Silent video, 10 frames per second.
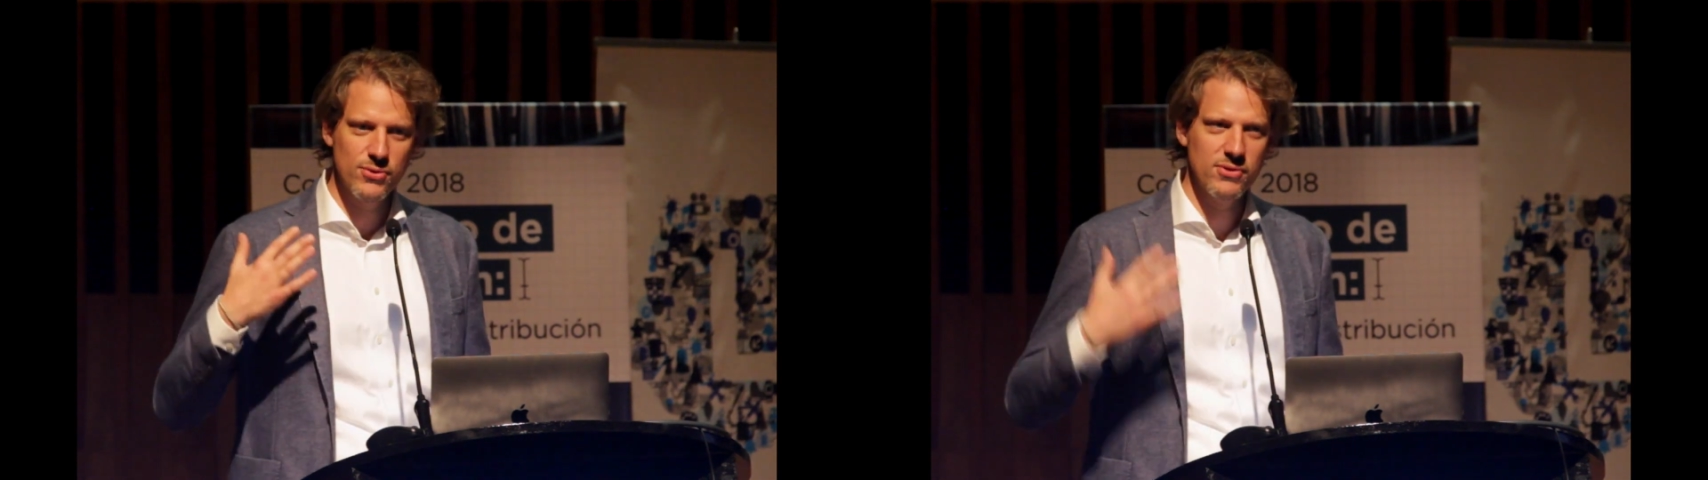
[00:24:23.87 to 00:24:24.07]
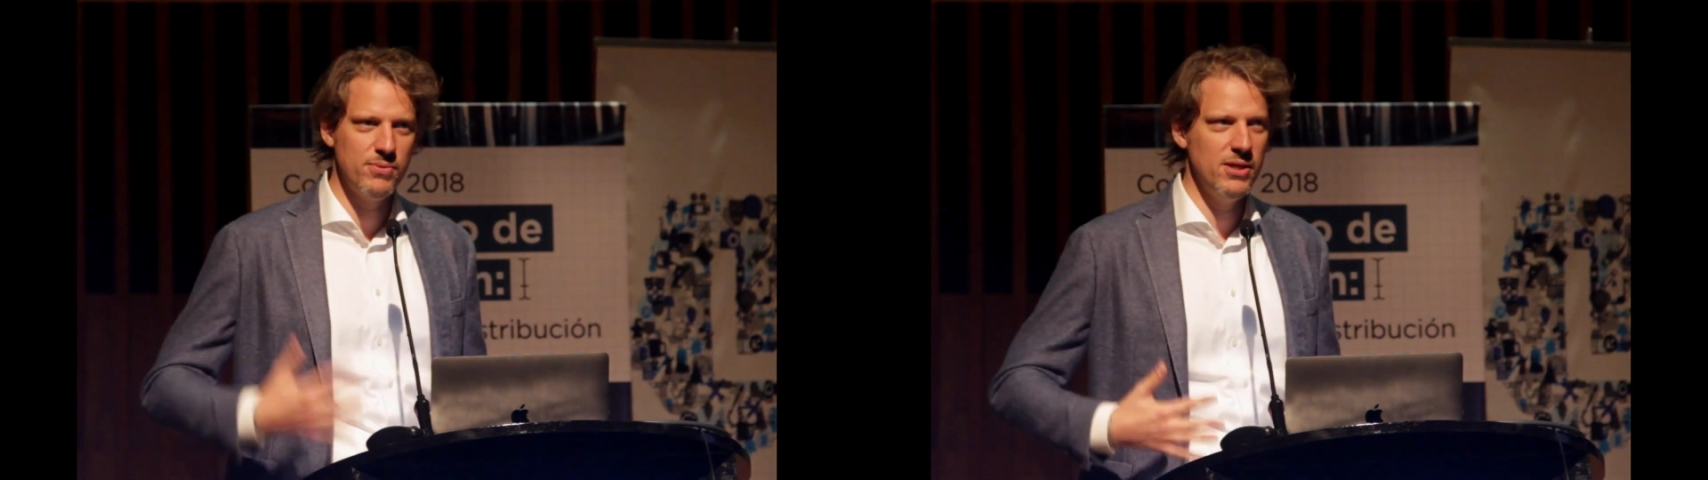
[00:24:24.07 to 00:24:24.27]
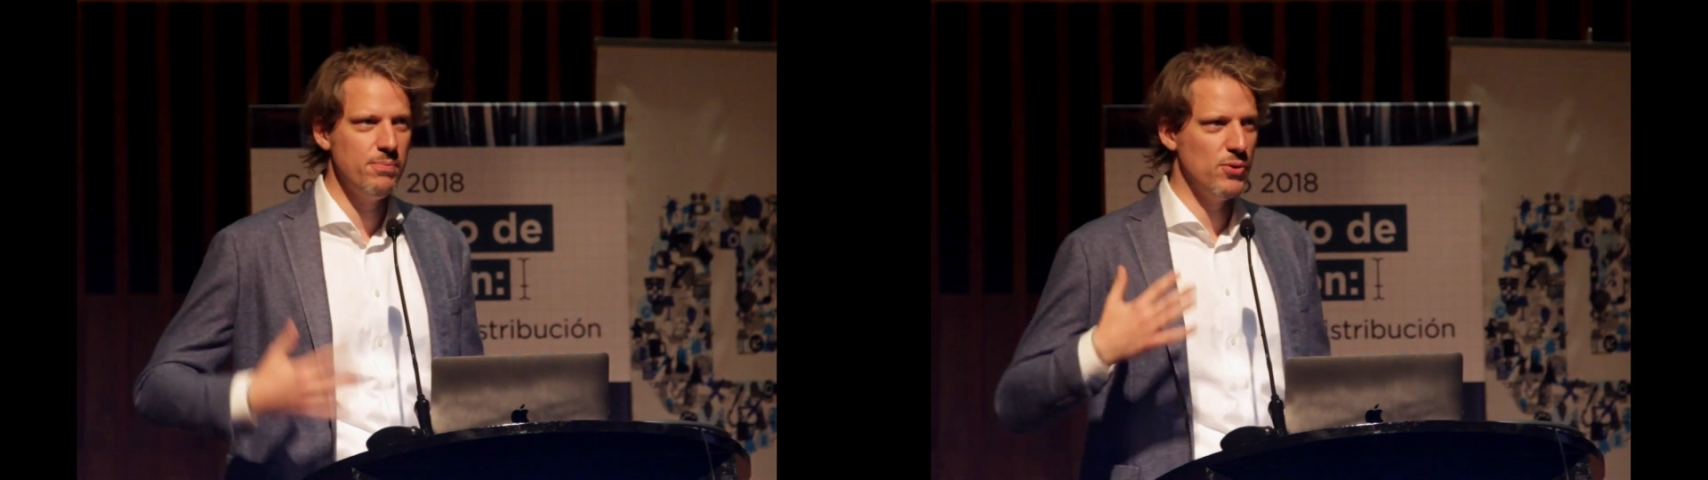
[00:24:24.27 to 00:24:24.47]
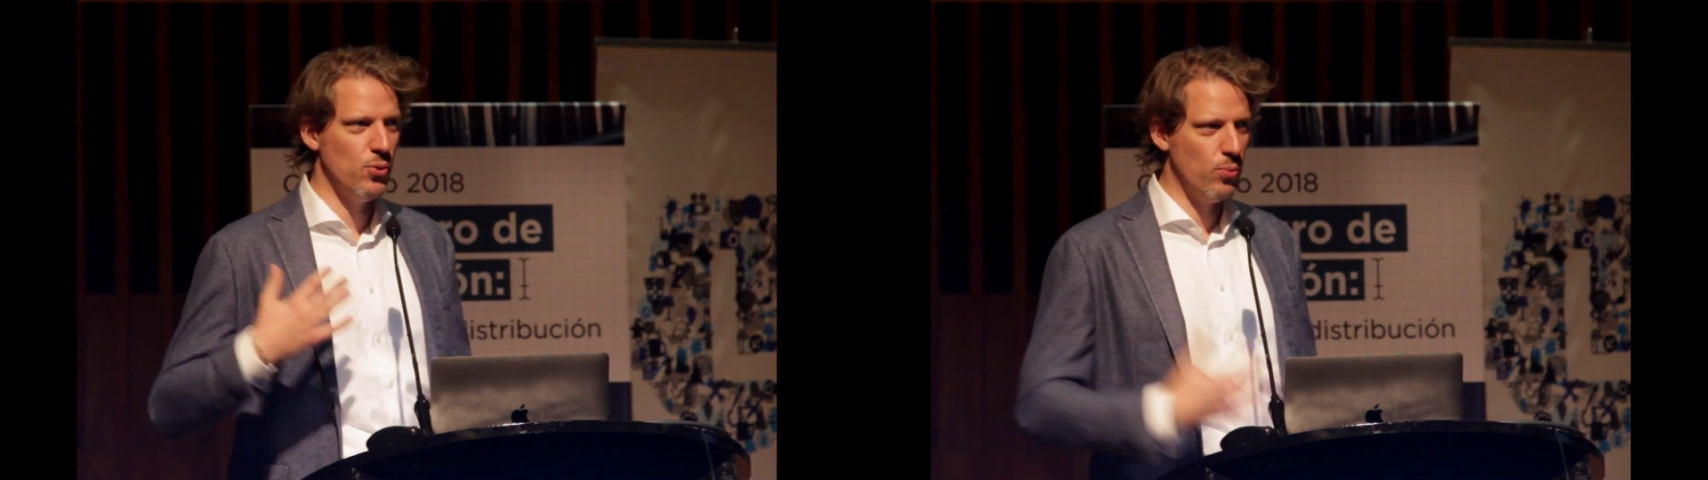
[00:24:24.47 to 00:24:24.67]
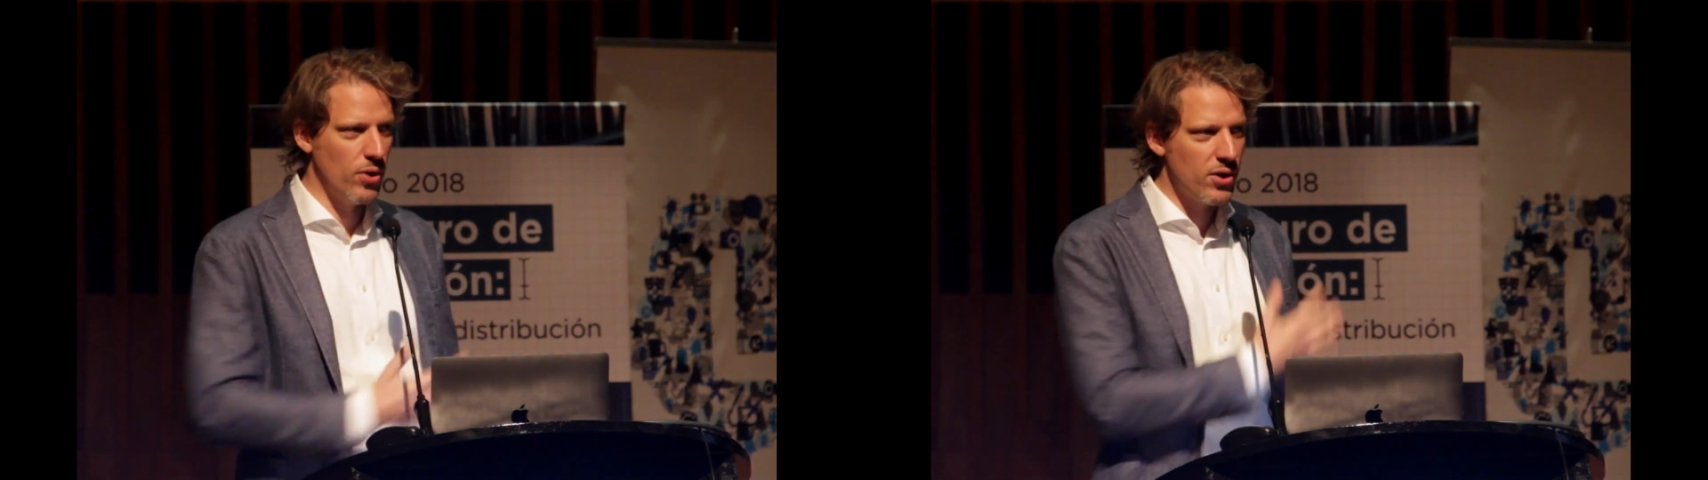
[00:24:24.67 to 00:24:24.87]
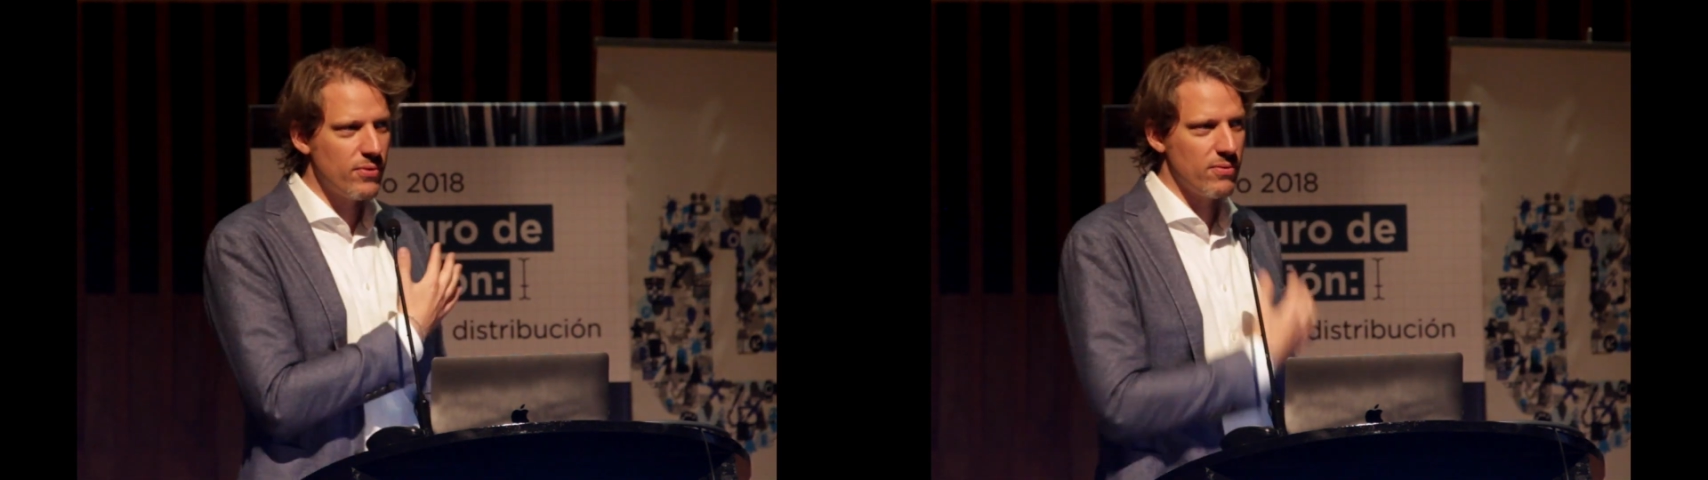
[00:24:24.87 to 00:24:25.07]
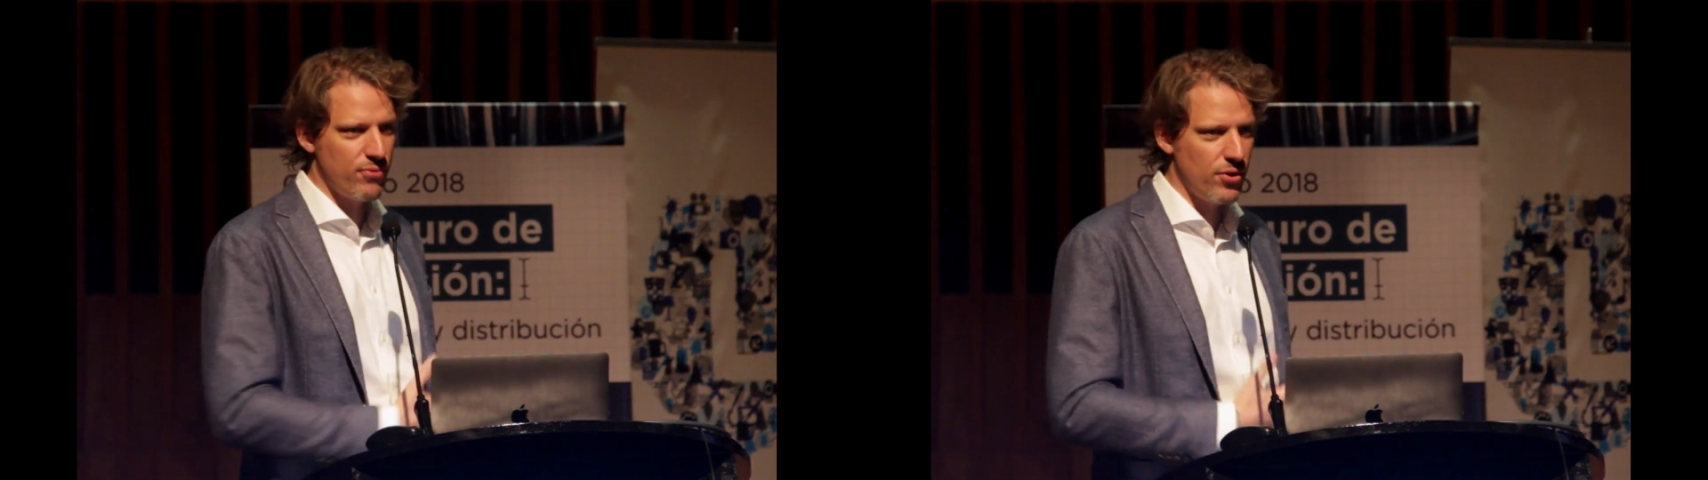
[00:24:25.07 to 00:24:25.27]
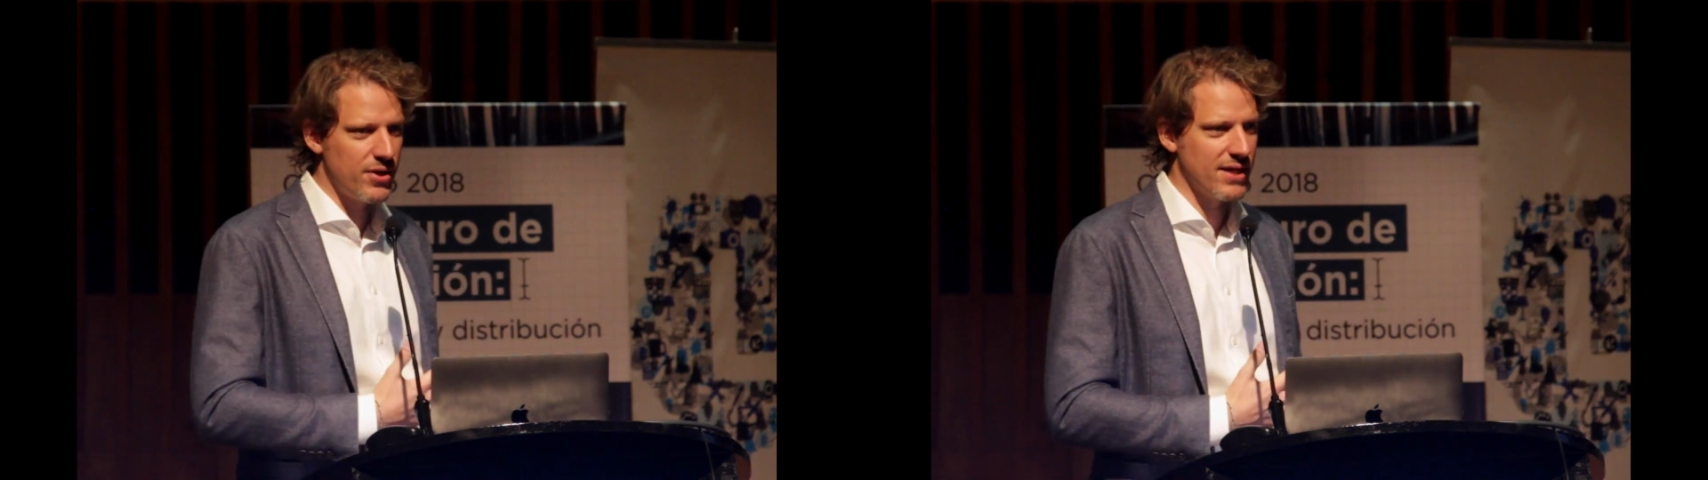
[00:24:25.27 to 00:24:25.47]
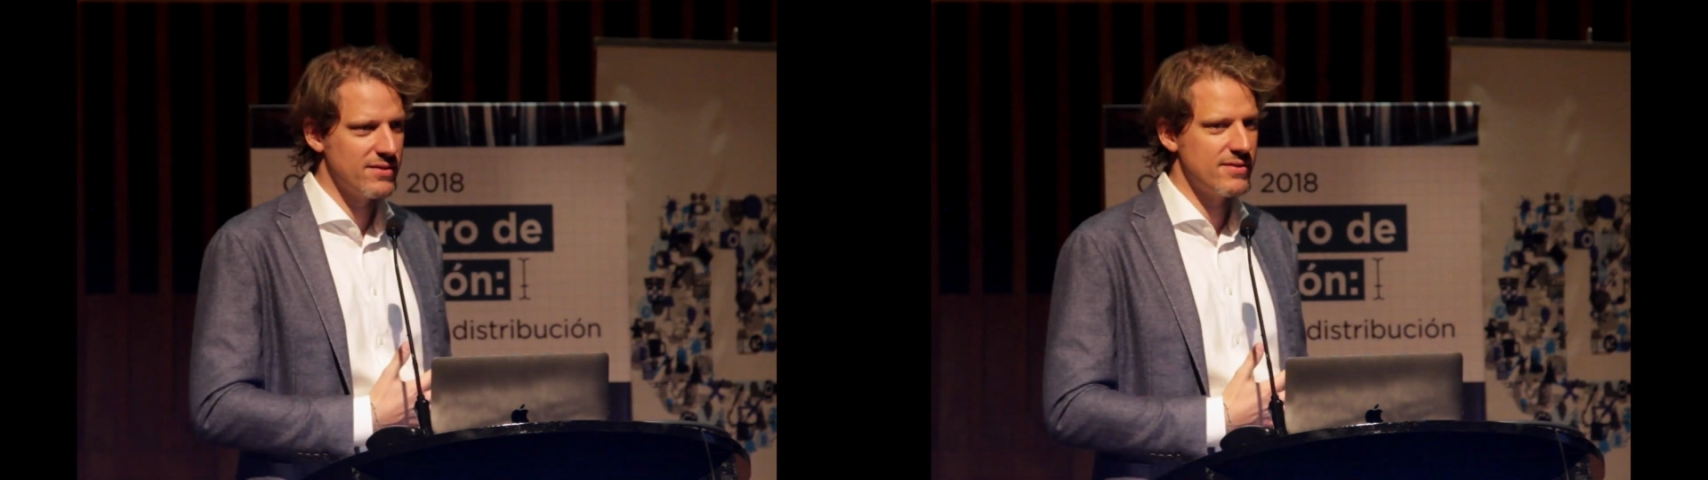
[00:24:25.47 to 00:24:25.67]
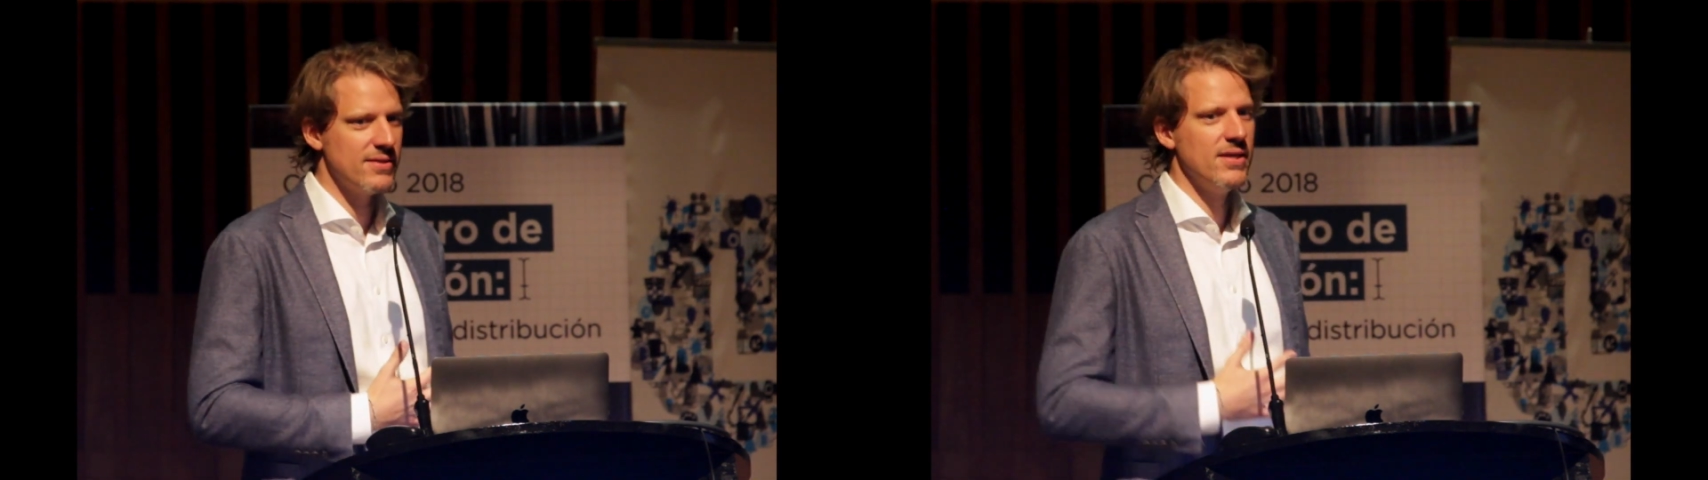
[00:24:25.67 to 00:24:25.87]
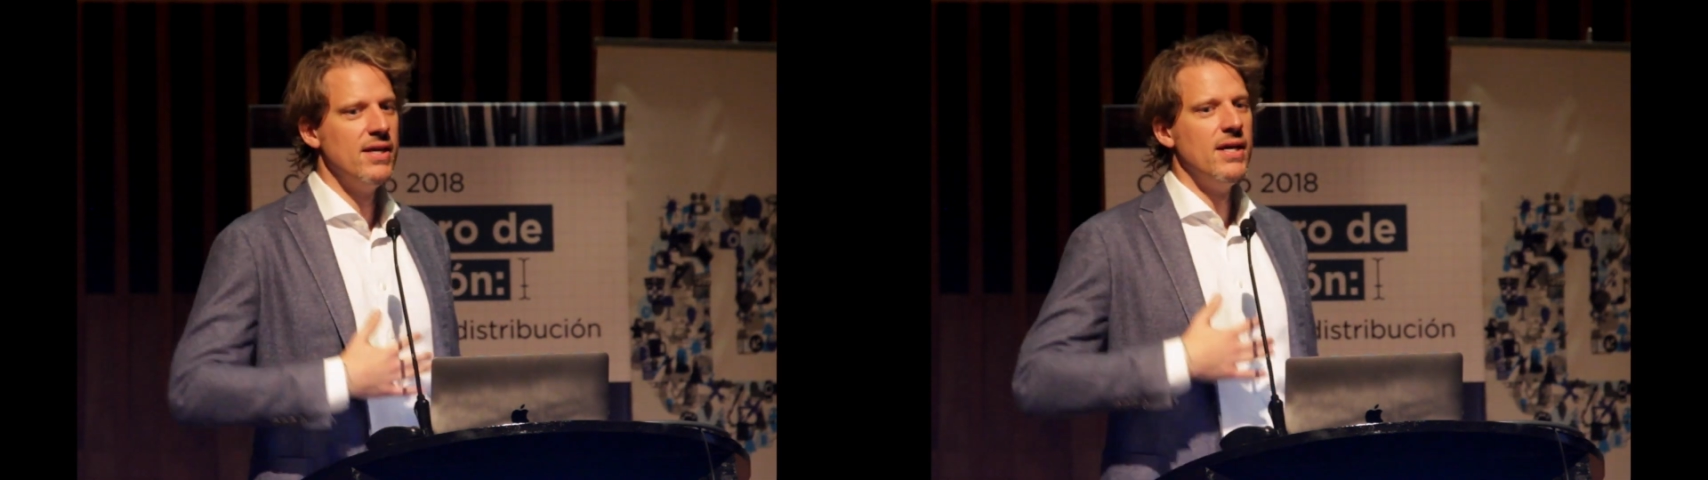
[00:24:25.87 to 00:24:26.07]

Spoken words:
to the people who work with the products.